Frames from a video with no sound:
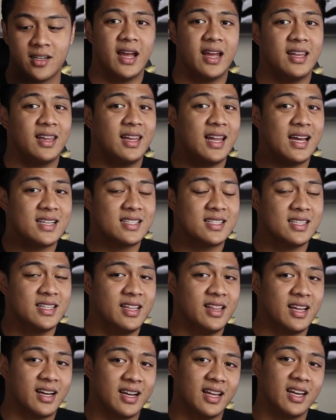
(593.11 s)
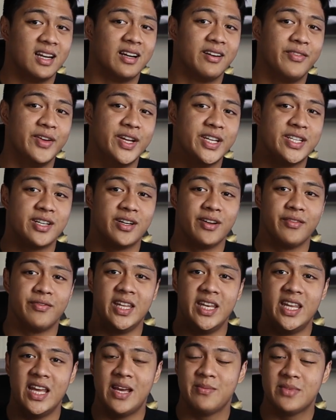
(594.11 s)
And lastly, the killer feature of
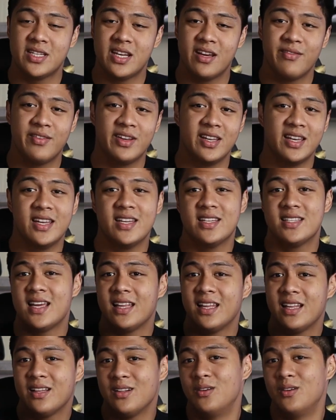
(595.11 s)
the Dame 7 is that it